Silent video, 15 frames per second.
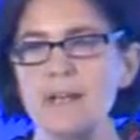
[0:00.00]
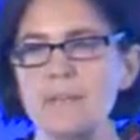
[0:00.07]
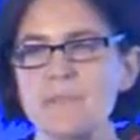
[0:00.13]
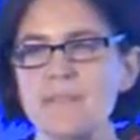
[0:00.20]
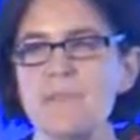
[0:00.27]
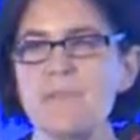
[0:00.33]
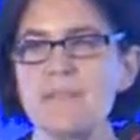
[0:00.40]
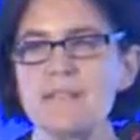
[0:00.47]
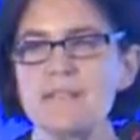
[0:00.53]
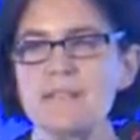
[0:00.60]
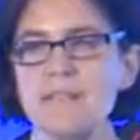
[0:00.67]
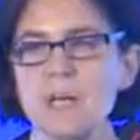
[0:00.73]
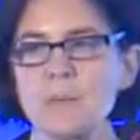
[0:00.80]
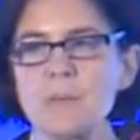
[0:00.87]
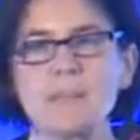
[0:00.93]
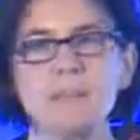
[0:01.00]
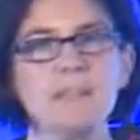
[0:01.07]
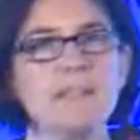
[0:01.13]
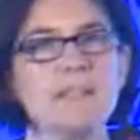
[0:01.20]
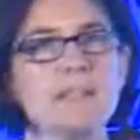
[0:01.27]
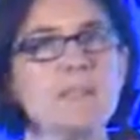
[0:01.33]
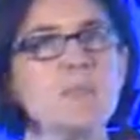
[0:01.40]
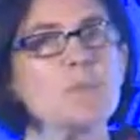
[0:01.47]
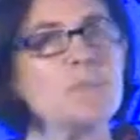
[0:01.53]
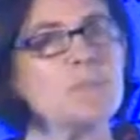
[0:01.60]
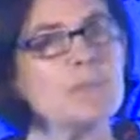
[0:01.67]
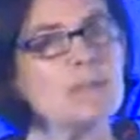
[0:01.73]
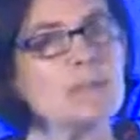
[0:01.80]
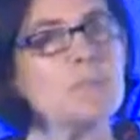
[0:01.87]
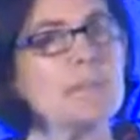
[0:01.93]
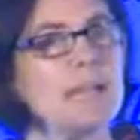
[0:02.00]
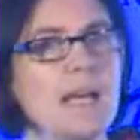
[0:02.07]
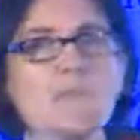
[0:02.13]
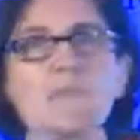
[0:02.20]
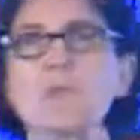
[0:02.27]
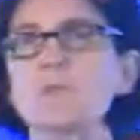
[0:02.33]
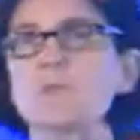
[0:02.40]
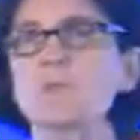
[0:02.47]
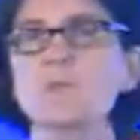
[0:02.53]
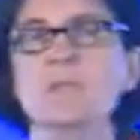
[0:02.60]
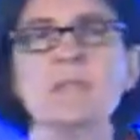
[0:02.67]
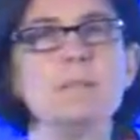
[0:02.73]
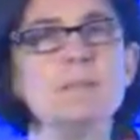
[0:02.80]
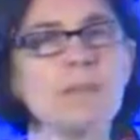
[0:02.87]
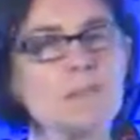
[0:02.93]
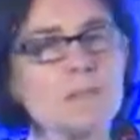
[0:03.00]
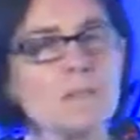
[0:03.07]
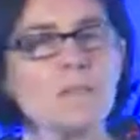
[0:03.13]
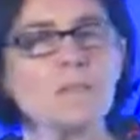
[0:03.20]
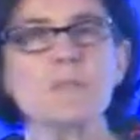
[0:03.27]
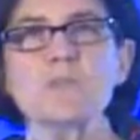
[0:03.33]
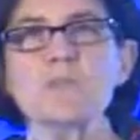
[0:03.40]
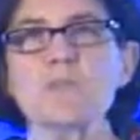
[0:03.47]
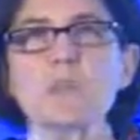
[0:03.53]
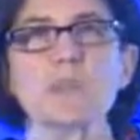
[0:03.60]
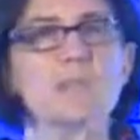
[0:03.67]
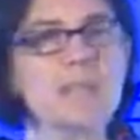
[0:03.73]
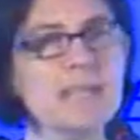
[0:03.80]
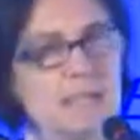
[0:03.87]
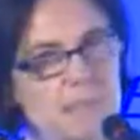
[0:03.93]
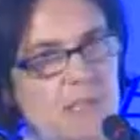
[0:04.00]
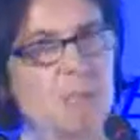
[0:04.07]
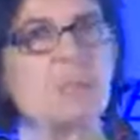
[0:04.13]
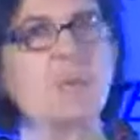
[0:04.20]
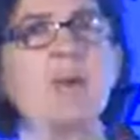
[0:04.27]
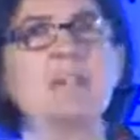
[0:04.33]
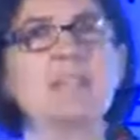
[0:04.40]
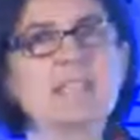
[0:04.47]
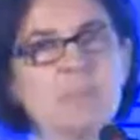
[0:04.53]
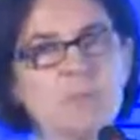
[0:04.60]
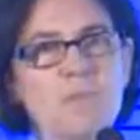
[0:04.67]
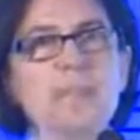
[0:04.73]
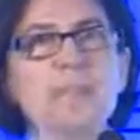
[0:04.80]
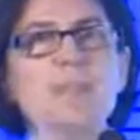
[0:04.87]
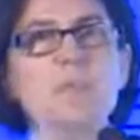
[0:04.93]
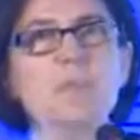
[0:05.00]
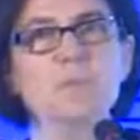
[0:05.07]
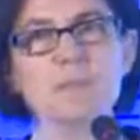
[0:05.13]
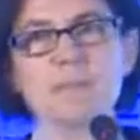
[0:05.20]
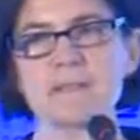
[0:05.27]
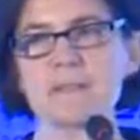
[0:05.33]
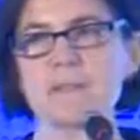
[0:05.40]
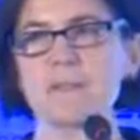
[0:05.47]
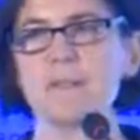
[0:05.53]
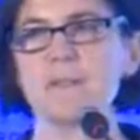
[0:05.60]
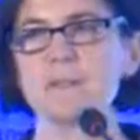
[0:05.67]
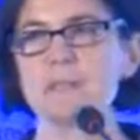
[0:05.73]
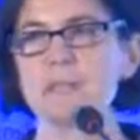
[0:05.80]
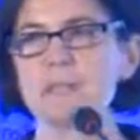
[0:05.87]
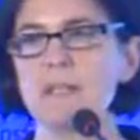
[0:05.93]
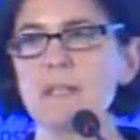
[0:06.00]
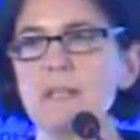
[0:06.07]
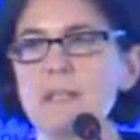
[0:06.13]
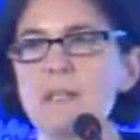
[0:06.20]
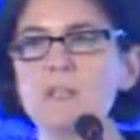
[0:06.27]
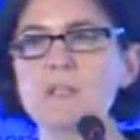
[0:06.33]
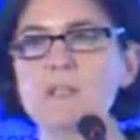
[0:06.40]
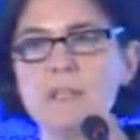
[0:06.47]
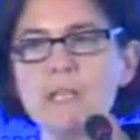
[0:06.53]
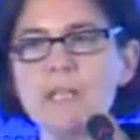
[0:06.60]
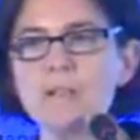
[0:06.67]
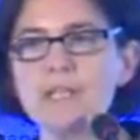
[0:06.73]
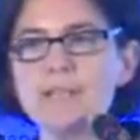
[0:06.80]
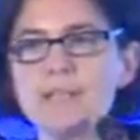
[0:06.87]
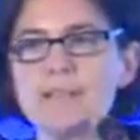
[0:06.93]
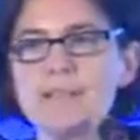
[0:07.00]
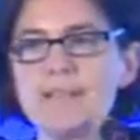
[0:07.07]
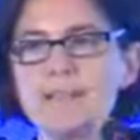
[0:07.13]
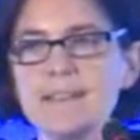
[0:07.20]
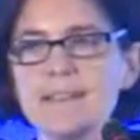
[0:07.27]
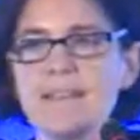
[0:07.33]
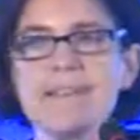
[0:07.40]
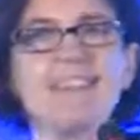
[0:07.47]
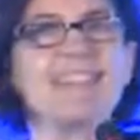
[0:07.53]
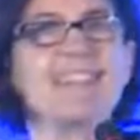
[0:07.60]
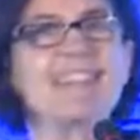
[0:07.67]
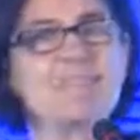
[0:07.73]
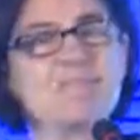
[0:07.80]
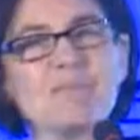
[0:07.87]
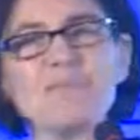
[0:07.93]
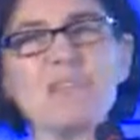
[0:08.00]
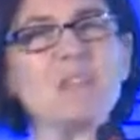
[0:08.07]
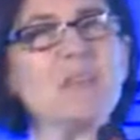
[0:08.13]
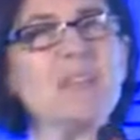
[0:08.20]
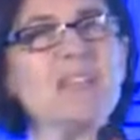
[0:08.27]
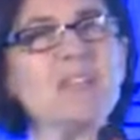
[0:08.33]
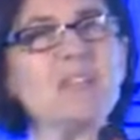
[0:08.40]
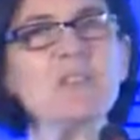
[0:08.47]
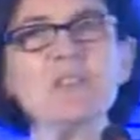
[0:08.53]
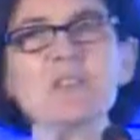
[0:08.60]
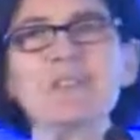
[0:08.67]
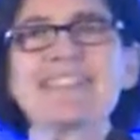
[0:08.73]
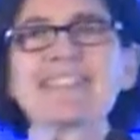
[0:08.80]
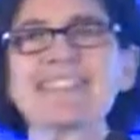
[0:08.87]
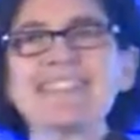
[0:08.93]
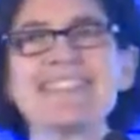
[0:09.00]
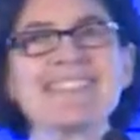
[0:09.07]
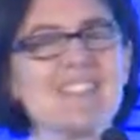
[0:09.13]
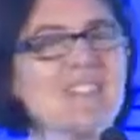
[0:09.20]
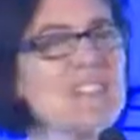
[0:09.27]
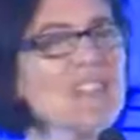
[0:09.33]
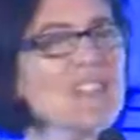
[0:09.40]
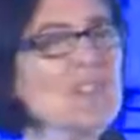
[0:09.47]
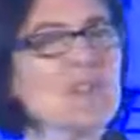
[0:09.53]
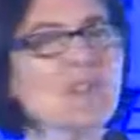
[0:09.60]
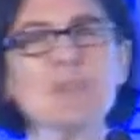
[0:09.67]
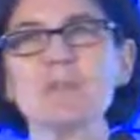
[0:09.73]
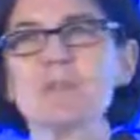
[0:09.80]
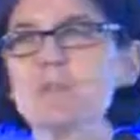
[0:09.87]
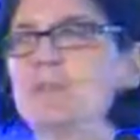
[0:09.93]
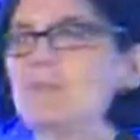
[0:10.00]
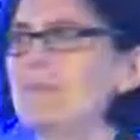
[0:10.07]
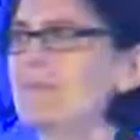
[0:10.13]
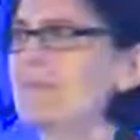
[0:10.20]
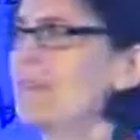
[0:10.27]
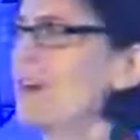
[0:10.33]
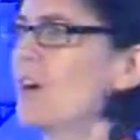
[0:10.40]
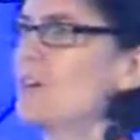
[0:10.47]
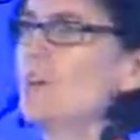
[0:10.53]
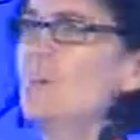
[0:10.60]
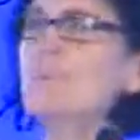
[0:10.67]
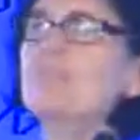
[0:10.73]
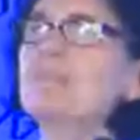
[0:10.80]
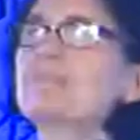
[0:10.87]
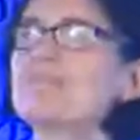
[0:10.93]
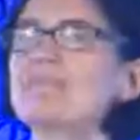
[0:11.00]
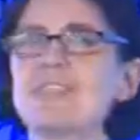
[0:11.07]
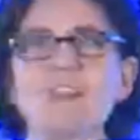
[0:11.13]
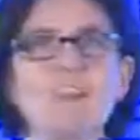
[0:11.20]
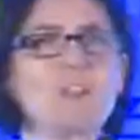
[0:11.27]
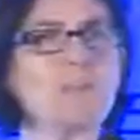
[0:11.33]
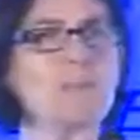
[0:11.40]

So needs and opportunities, we need platforms, we need better infrastructure, we need better policy, we need new business models. So here in India, the great news, according to our own Dr.